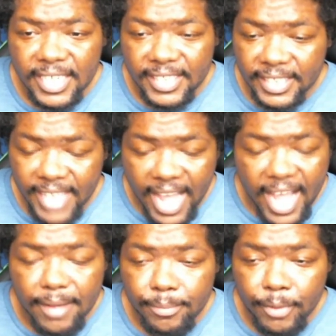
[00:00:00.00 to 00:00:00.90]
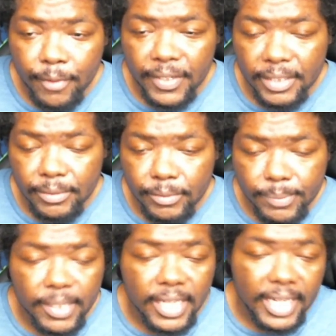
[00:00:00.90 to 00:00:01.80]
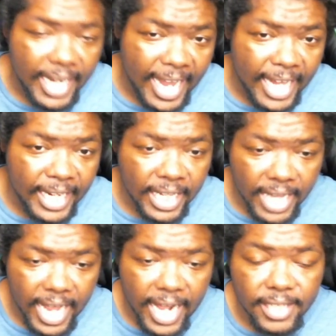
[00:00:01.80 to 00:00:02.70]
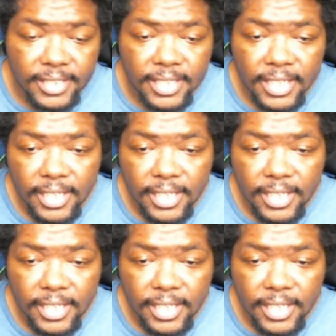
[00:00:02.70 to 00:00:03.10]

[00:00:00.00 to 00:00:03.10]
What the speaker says: I think that movie, Split and Glass,